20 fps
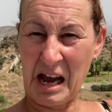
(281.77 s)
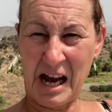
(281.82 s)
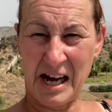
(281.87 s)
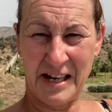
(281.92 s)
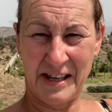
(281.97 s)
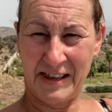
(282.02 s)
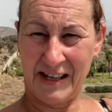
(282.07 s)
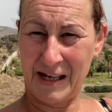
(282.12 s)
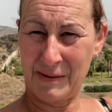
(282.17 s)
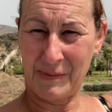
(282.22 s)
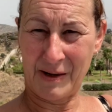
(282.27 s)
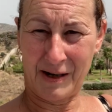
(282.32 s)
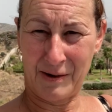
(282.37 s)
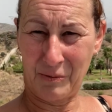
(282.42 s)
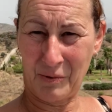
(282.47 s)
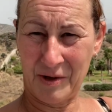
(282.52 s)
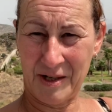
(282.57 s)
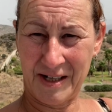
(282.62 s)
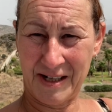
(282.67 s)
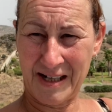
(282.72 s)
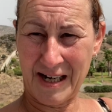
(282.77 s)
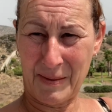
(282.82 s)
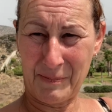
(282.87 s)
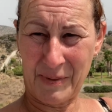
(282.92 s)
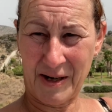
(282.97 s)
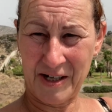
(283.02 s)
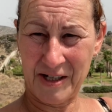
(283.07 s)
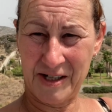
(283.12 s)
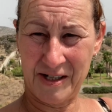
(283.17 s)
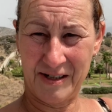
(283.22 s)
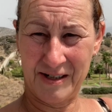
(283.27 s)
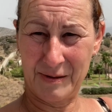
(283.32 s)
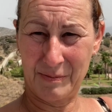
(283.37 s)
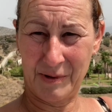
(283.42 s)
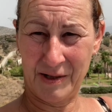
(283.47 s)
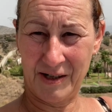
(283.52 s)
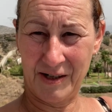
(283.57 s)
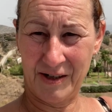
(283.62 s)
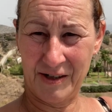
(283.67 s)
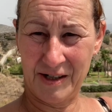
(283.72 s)
Anything about him wanting to get back to his
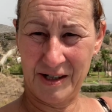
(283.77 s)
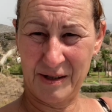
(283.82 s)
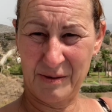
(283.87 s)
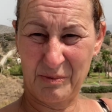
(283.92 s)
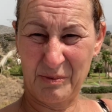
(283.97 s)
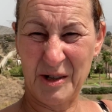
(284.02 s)
birds,